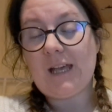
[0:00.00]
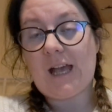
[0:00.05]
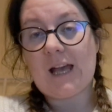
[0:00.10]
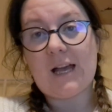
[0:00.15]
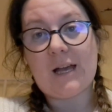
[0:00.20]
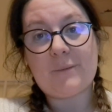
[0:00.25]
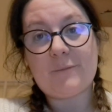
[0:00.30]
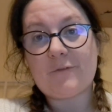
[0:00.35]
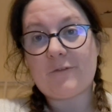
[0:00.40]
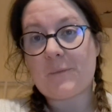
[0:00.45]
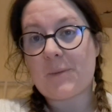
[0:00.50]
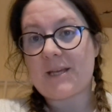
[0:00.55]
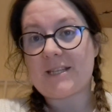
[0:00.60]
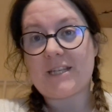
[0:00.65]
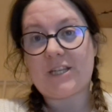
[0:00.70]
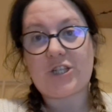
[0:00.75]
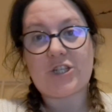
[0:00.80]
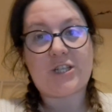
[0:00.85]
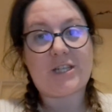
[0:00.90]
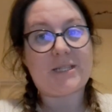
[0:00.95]
For
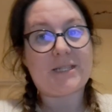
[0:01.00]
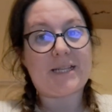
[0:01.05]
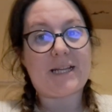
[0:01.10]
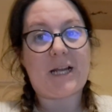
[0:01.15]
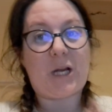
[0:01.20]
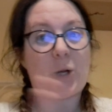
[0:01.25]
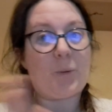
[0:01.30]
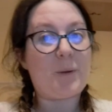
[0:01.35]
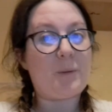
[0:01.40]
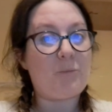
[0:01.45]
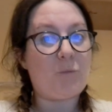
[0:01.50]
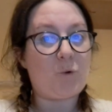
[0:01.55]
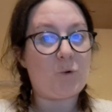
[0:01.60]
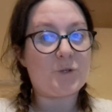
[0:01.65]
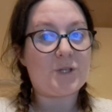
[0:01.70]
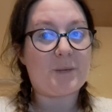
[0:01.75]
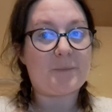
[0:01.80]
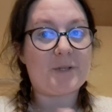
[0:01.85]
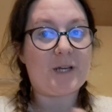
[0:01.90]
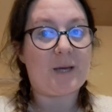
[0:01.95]
Bessie, she needed a little bit more
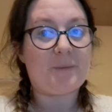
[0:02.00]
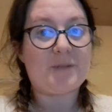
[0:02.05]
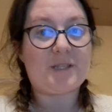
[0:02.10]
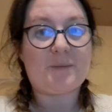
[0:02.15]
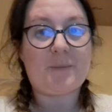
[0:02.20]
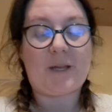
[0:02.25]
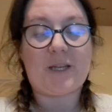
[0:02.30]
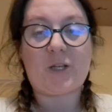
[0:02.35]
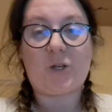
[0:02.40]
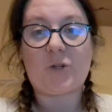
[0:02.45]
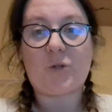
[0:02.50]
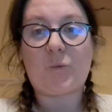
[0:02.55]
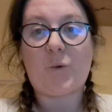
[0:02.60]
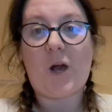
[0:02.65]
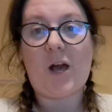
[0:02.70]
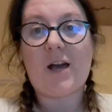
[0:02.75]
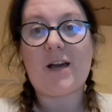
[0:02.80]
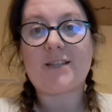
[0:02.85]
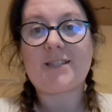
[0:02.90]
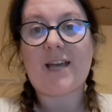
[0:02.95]
sometimes, depending on the
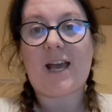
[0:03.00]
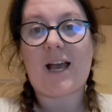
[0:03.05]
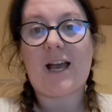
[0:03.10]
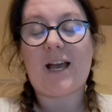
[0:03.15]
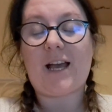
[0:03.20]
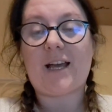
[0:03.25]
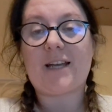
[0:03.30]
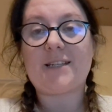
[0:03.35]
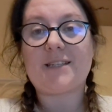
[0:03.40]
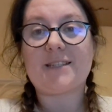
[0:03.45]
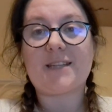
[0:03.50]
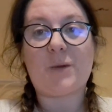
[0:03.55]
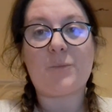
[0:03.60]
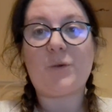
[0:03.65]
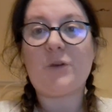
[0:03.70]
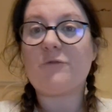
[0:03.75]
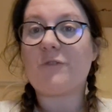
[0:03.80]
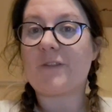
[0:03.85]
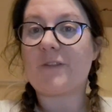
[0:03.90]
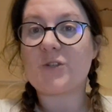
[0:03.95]
word. And then
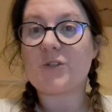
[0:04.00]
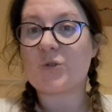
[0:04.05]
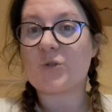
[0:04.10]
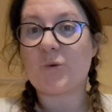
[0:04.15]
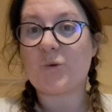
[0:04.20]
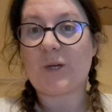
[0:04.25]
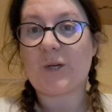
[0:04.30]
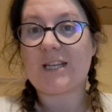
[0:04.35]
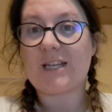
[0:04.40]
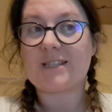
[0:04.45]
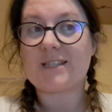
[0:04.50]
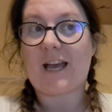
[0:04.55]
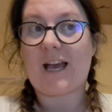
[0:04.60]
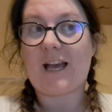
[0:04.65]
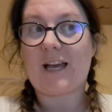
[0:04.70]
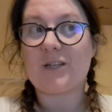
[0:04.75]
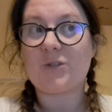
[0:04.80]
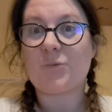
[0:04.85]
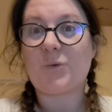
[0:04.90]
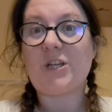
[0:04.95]
we read the stories
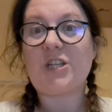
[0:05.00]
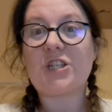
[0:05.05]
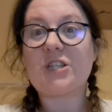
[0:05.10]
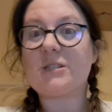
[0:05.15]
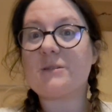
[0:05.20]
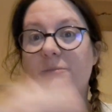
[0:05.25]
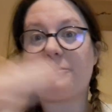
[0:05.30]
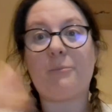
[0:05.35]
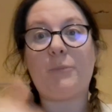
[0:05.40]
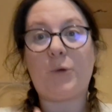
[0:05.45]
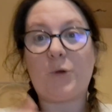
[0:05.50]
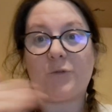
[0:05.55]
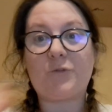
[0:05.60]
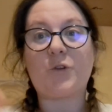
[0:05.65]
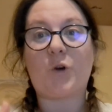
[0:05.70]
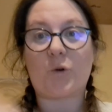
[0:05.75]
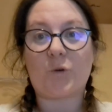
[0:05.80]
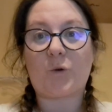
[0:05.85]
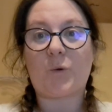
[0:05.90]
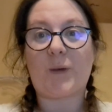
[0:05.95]
and we just
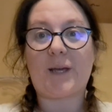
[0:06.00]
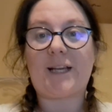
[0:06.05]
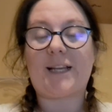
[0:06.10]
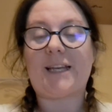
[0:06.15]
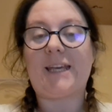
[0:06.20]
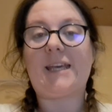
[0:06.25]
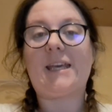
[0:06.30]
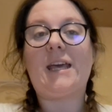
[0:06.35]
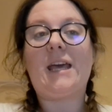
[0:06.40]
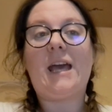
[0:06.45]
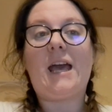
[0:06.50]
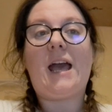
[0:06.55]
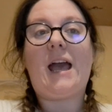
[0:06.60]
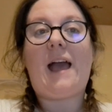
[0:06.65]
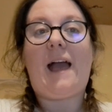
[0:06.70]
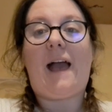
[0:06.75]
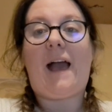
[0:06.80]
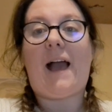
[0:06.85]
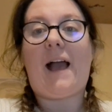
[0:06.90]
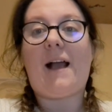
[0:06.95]
moved on quickly.
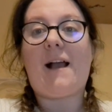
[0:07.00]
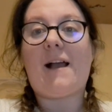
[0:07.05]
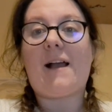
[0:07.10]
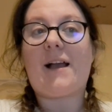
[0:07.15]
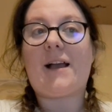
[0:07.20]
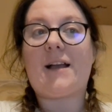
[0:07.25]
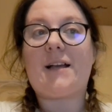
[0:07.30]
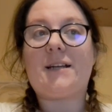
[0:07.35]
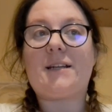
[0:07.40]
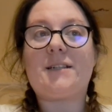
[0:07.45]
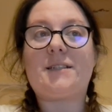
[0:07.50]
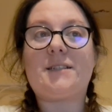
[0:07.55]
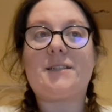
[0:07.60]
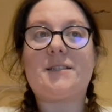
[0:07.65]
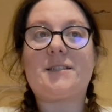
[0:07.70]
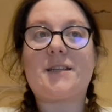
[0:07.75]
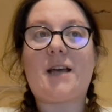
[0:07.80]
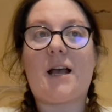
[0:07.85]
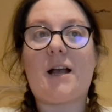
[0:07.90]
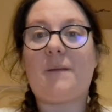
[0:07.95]

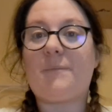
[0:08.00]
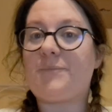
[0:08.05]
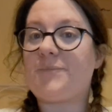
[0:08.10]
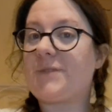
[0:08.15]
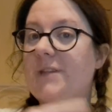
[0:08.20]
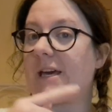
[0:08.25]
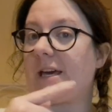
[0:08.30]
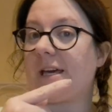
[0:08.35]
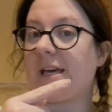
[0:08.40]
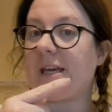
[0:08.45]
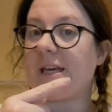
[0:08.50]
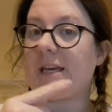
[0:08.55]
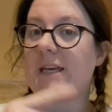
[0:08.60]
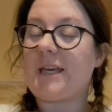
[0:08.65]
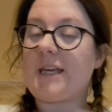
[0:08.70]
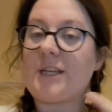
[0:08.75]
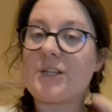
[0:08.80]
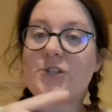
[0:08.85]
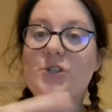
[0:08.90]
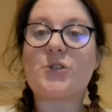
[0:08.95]
And
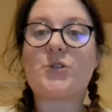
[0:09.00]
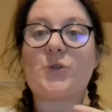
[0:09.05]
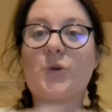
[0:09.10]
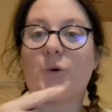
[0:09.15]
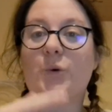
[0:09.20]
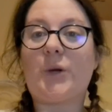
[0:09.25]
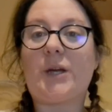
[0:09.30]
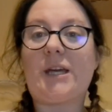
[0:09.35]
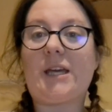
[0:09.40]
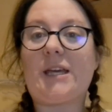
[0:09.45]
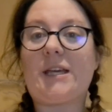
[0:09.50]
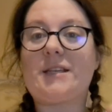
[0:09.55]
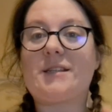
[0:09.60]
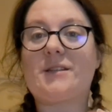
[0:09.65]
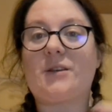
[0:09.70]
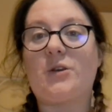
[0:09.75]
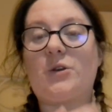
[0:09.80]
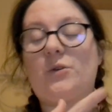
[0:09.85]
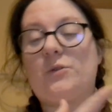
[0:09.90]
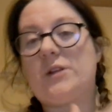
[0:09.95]
each story,
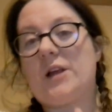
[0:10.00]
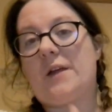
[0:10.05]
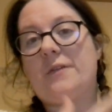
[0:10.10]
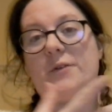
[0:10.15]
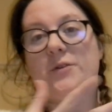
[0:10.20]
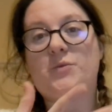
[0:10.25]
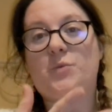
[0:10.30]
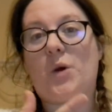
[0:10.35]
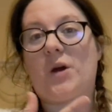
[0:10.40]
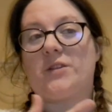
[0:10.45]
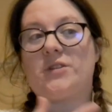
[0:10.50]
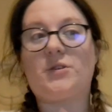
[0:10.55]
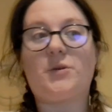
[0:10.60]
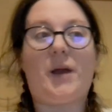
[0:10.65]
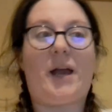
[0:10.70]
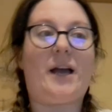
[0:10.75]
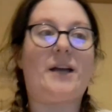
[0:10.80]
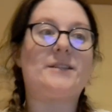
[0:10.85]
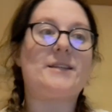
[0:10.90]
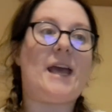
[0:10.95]
so you learnt those words,
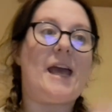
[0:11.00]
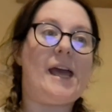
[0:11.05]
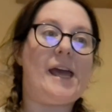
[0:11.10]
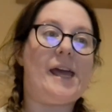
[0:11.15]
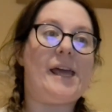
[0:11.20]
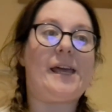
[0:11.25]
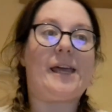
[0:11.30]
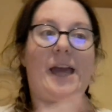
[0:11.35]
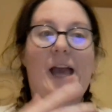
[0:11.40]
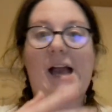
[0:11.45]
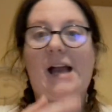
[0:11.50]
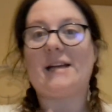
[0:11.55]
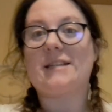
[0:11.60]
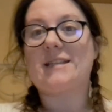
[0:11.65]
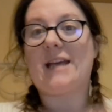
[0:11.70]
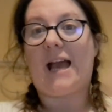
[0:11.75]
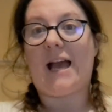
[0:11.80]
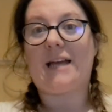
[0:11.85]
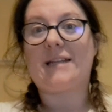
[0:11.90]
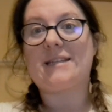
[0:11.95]
you had a
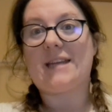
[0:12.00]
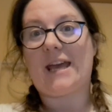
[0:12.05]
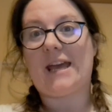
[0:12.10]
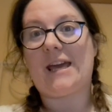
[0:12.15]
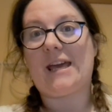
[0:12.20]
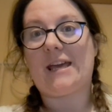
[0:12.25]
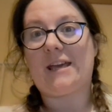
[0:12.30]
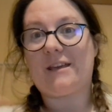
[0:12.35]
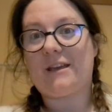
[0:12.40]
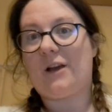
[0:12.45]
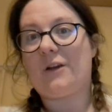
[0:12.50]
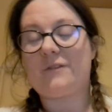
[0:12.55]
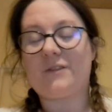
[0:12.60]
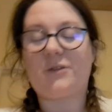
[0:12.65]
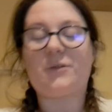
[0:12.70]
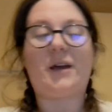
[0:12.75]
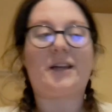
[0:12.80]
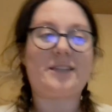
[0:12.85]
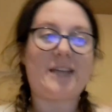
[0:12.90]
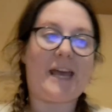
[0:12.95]
cat and a,
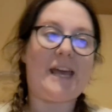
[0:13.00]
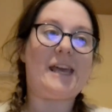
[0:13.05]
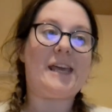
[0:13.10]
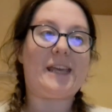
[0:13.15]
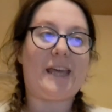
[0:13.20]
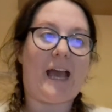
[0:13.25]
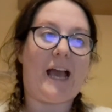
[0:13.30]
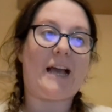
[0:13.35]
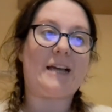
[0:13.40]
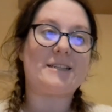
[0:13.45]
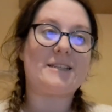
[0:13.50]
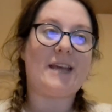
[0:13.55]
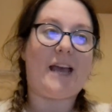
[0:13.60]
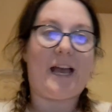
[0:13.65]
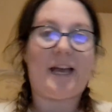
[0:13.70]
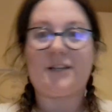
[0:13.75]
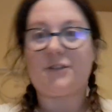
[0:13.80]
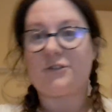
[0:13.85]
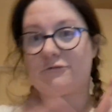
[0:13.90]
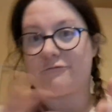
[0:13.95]
you had a cat
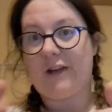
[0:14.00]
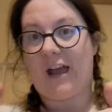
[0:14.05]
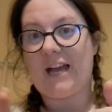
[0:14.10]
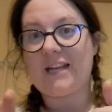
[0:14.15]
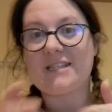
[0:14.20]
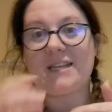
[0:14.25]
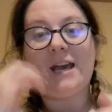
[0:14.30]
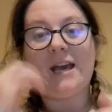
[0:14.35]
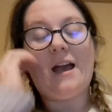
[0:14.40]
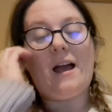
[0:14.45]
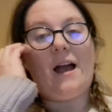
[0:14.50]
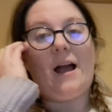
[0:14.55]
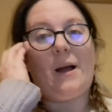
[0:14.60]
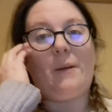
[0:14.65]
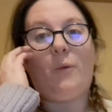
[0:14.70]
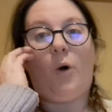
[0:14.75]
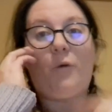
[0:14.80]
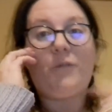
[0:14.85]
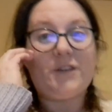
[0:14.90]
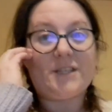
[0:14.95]
and rat.
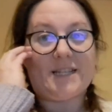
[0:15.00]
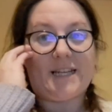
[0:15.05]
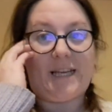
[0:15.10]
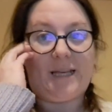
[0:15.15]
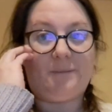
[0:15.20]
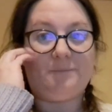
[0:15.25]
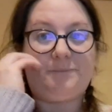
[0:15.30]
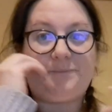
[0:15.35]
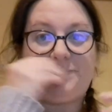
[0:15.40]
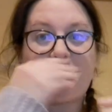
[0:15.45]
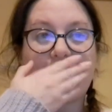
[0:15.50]
Obviously,